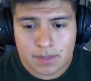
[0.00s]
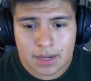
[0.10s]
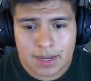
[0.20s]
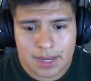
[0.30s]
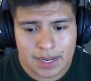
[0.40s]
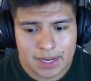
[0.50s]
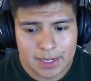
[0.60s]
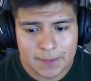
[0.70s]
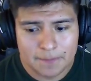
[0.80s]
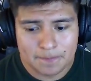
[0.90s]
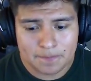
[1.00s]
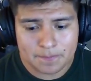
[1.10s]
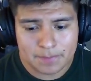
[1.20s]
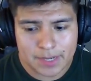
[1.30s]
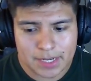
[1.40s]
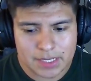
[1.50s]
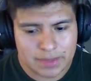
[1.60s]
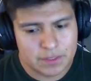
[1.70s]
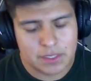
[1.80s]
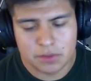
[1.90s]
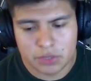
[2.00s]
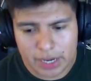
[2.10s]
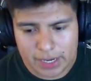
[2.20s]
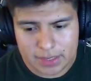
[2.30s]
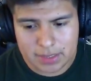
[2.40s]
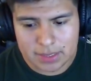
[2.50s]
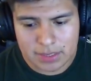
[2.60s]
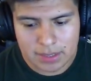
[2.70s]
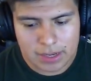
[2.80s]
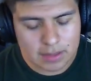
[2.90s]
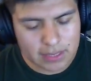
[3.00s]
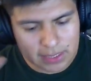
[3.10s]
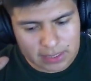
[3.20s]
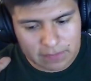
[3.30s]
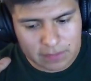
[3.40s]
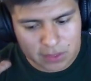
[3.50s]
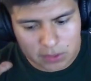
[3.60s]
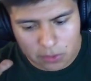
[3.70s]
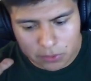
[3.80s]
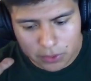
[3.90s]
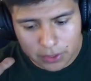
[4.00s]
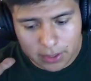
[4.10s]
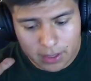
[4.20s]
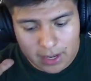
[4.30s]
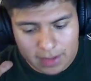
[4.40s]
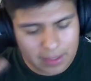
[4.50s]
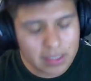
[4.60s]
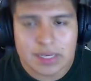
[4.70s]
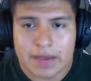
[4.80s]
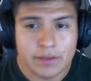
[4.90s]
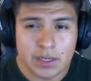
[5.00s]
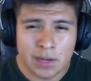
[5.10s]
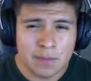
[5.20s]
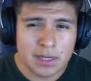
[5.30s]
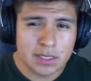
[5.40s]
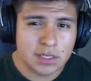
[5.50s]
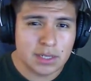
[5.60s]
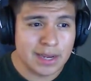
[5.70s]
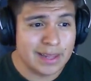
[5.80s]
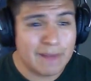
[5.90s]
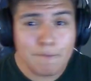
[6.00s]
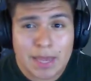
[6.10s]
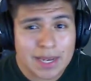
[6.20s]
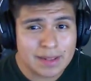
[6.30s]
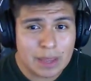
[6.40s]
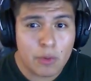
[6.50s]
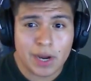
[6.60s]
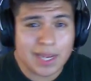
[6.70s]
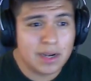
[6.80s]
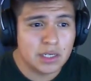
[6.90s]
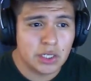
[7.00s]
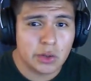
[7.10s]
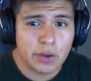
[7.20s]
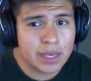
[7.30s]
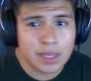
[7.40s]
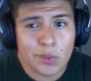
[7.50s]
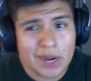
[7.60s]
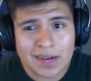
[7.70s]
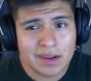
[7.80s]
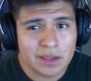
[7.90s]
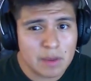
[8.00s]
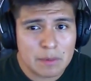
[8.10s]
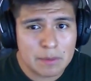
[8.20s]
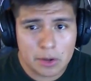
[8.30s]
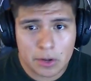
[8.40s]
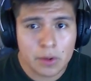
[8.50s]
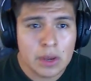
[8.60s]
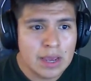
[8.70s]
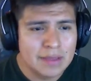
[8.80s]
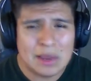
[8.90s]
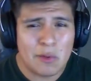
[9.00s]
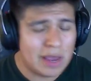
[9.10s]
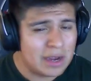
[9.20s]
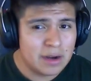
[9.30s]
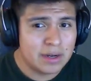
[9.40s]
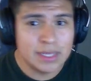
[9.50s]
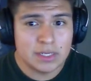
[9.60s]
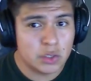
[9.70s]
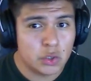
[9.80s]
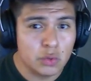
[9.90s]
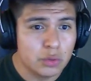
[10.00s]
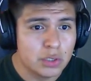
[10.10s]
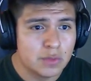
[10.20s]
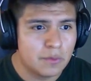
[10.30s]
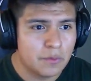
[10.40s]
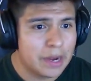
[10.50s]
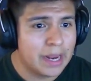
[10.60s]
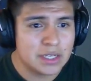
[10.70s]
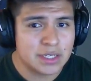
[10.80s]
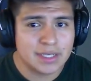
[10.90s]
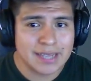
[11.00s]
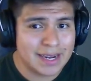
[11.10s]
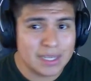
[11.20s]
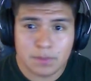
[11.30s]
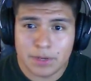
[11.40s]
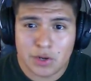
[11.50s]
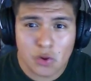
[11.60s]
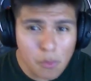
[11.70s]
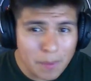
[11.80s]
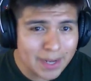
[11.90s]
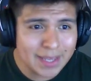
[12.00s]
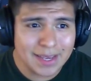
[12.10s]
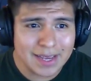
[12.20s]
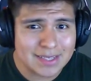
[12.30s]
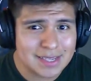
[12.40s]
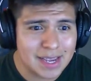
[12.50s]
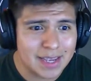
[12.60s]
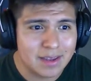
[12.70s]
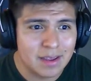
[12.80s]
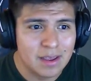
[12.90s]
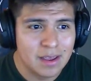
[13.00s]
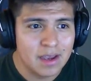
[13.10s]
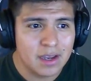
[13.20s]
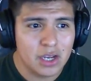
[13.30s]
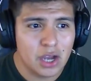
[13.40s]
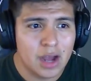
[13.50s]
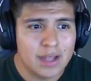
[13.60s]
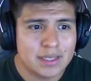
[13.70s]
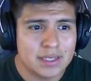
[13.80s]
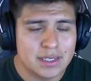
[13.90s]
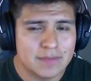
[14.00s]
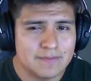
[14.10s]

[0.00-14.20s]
Um, San Francisco Giants. I'll take San Francisco third. They just haven't done much, and they were in on Shohei, they were in on Yamamoto, they were in on these huge free agency signings, but nobody has like gone to